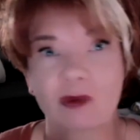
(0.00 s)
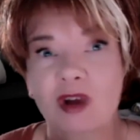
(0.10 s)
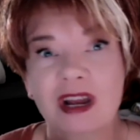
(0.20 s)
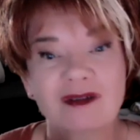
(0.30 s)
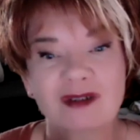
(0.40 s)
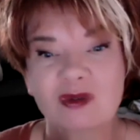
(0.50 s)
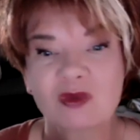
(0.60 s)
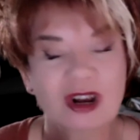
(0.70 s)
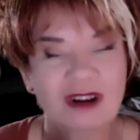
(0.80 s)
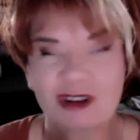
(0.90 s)

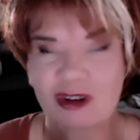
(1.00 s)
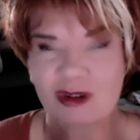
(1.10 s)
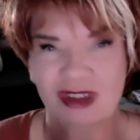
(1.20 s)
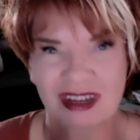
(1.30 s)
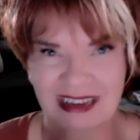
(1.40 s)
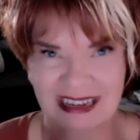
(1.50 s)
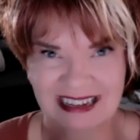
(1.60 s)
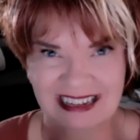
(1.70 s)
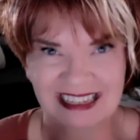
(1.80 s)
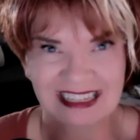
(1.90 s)
Whatever your thing
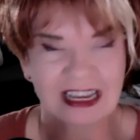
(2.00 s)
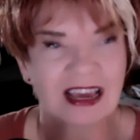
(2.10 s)
is.